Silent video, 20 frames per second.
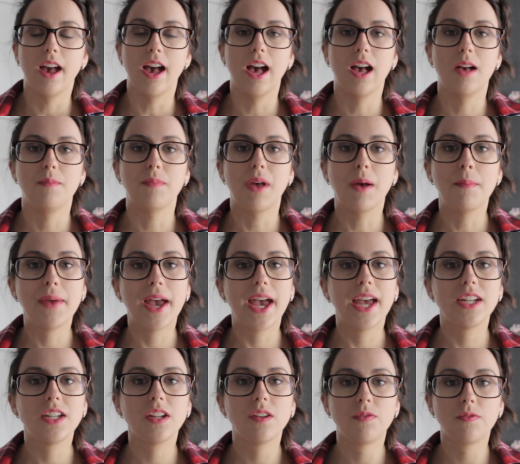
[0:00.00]

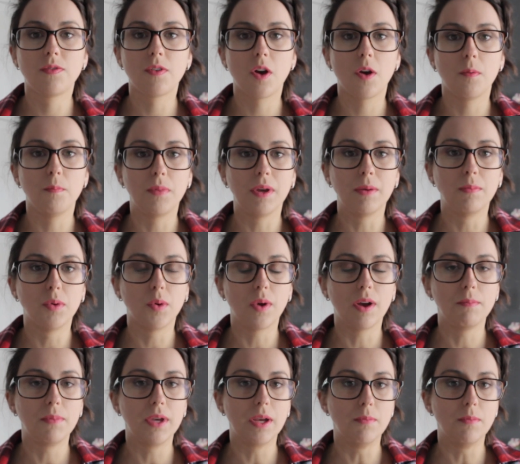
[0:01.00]
Amanda from Bimble and